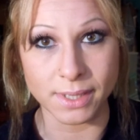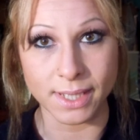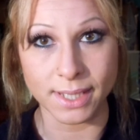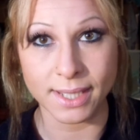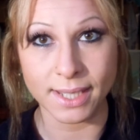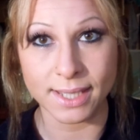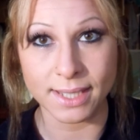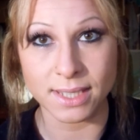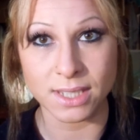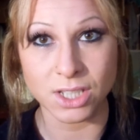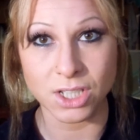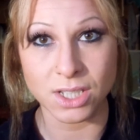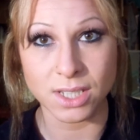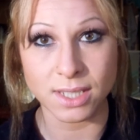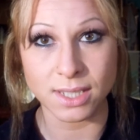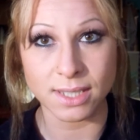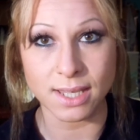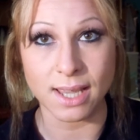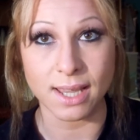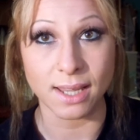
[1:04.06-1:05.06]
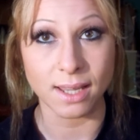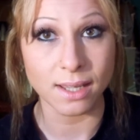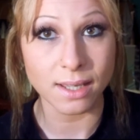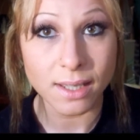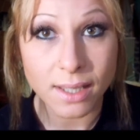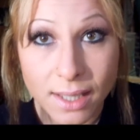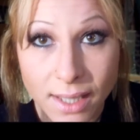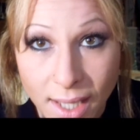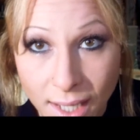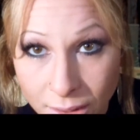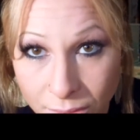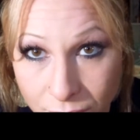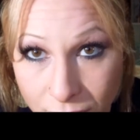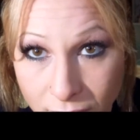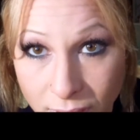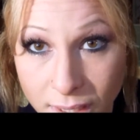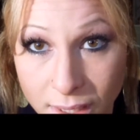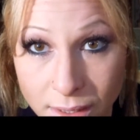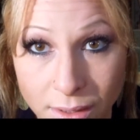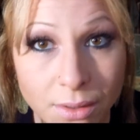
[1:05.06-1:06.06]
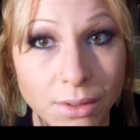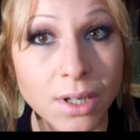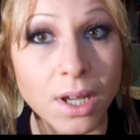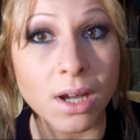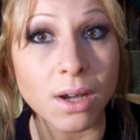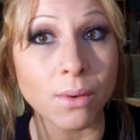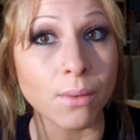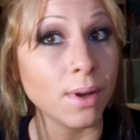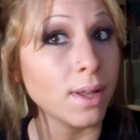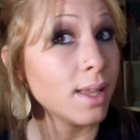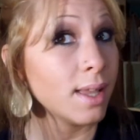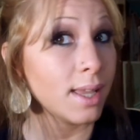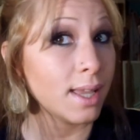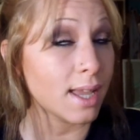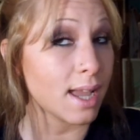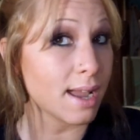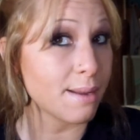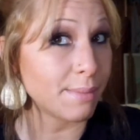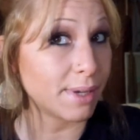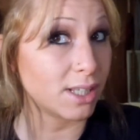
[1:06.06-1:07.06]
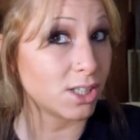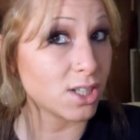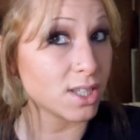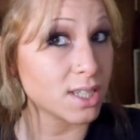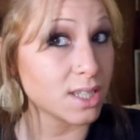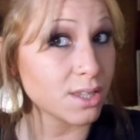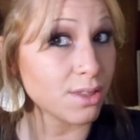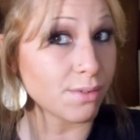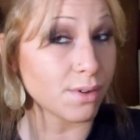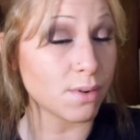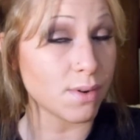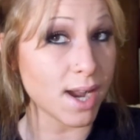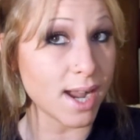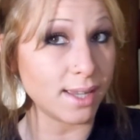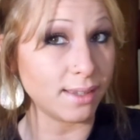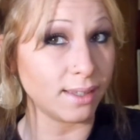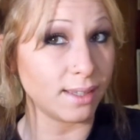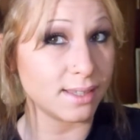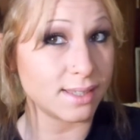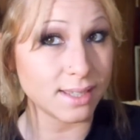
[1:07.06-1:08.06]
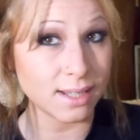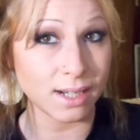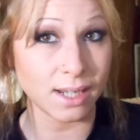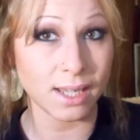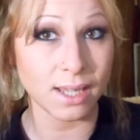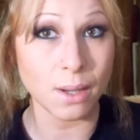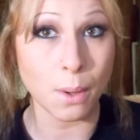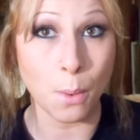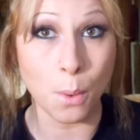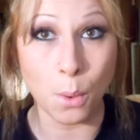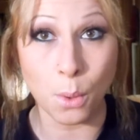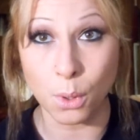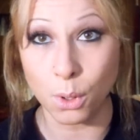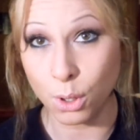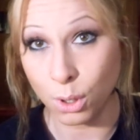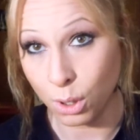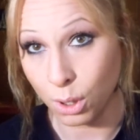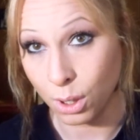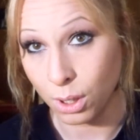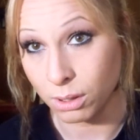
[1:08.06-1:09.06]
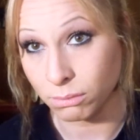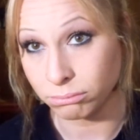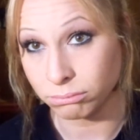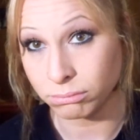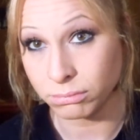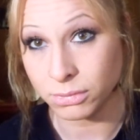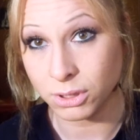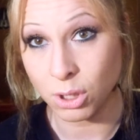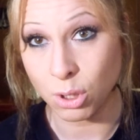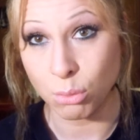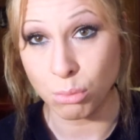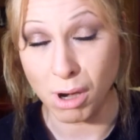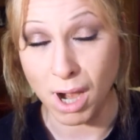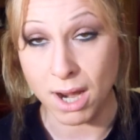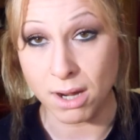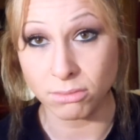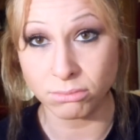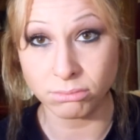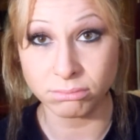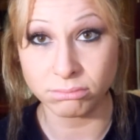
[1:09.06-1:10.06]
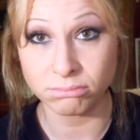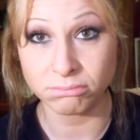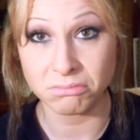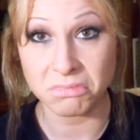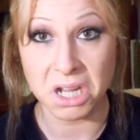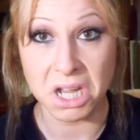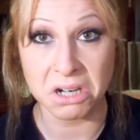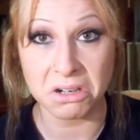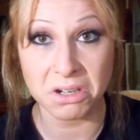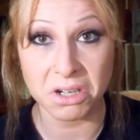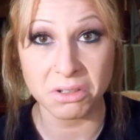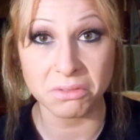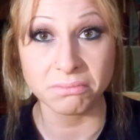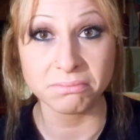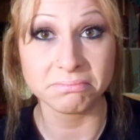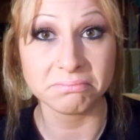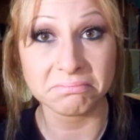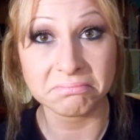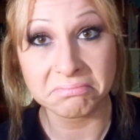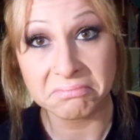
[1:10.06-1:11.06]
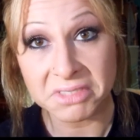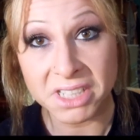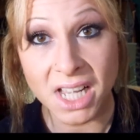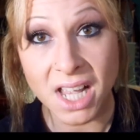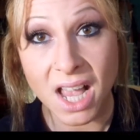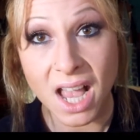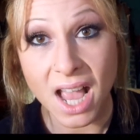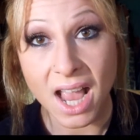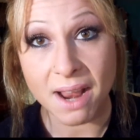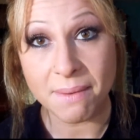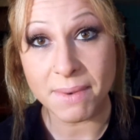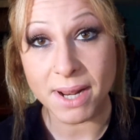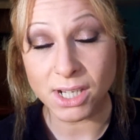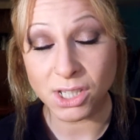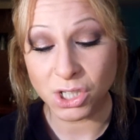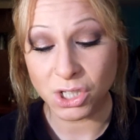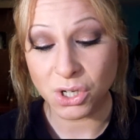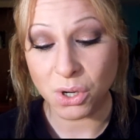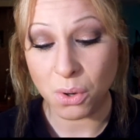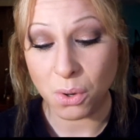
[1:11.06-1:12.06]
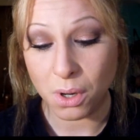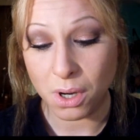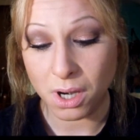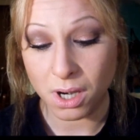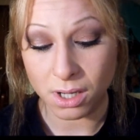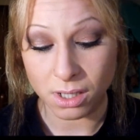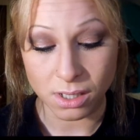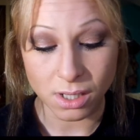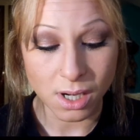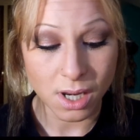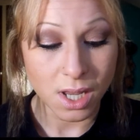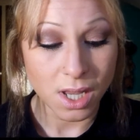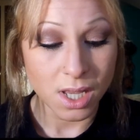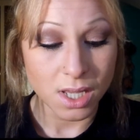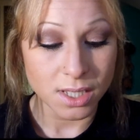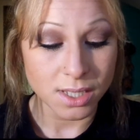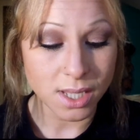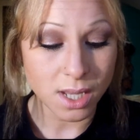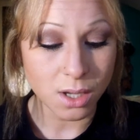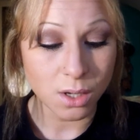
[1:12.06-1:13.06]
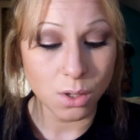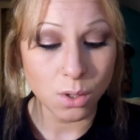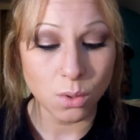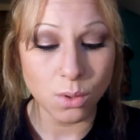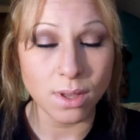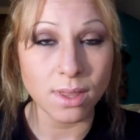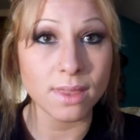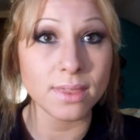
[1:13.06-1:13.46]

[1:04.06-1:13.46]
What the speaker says: with it. It's just like, I really don't know. I might just throw highlights on it or go brown. I don't know. I'm not sure. So